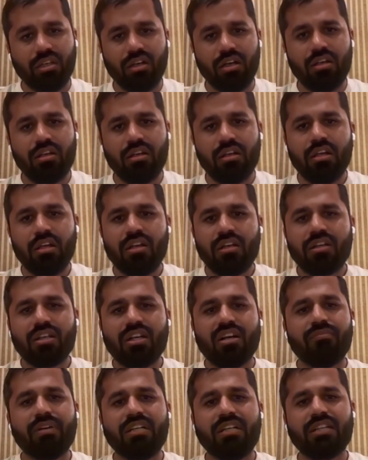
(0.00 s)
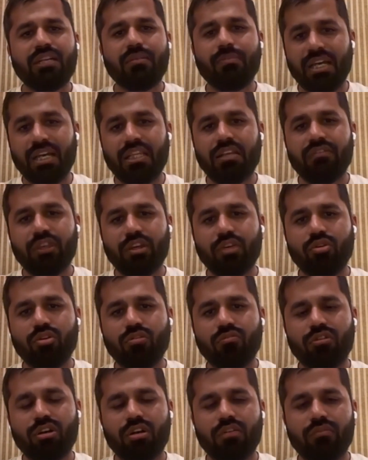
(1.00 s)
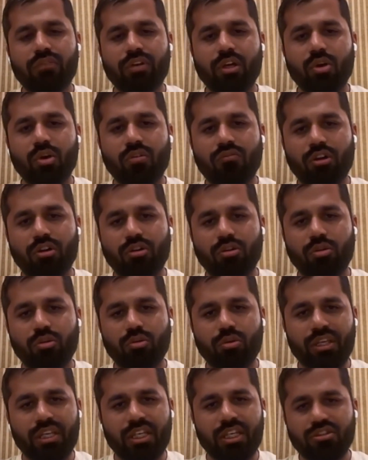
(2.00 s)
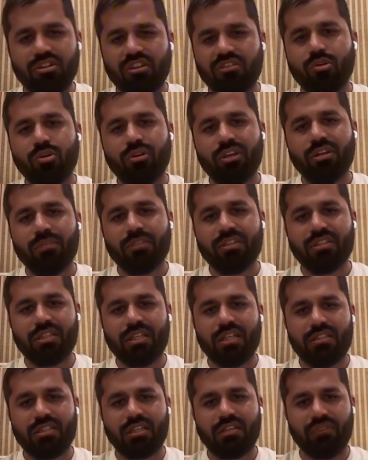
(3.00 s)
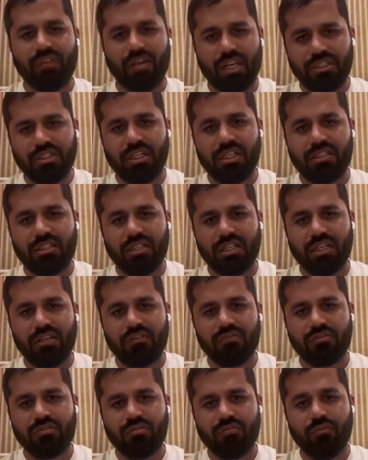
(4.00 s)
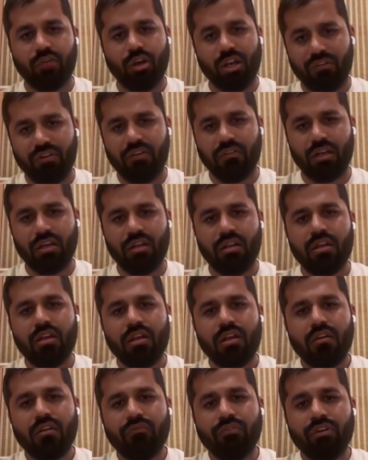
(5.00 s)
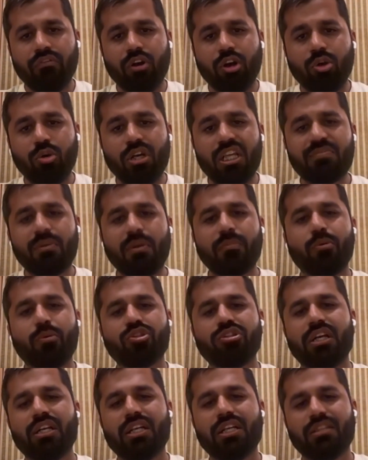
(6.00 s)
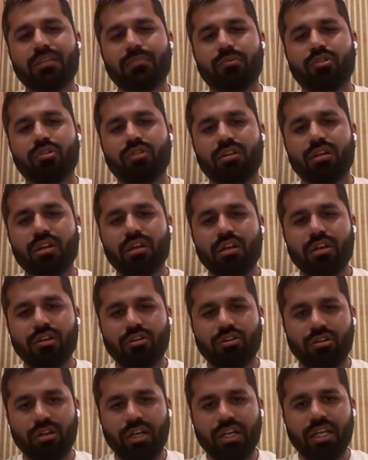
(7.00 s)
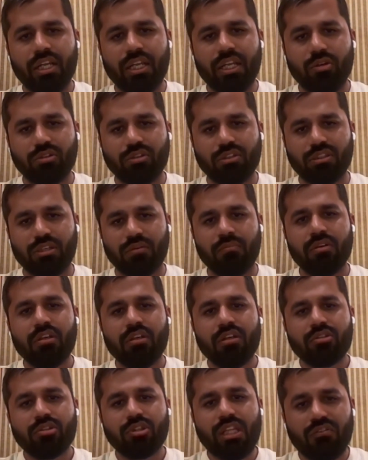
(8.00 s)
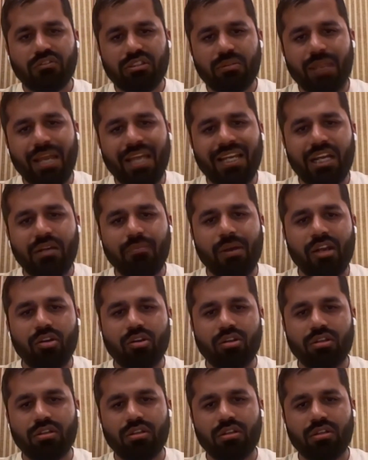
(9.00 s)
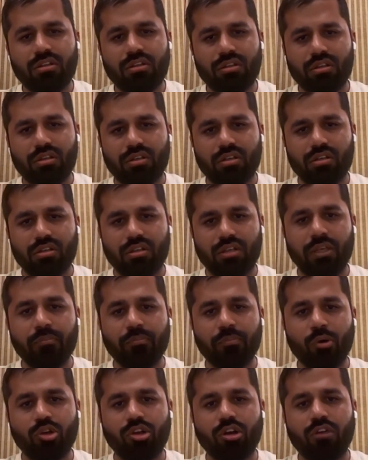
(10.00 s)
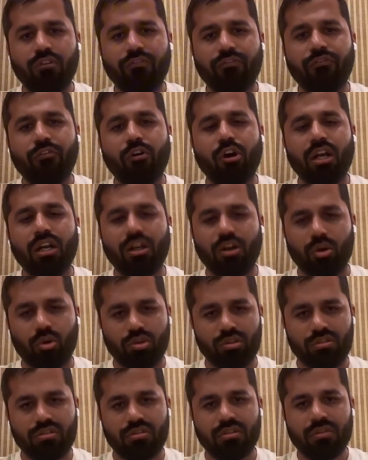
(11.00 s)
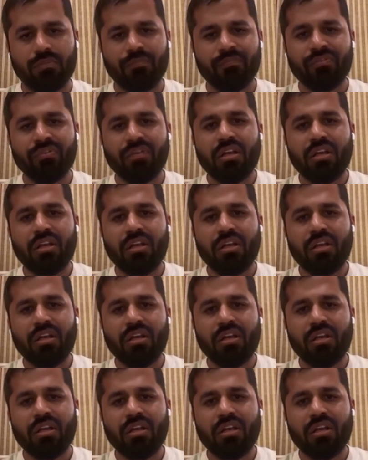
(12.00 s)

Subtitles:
And third, government said, by the way, you know what, we don't want to do ease of doing business and financial incentives for everyone. We want to disproportionately support, Indian ecosystem. So there was a blanket ban on the import of foreign drones.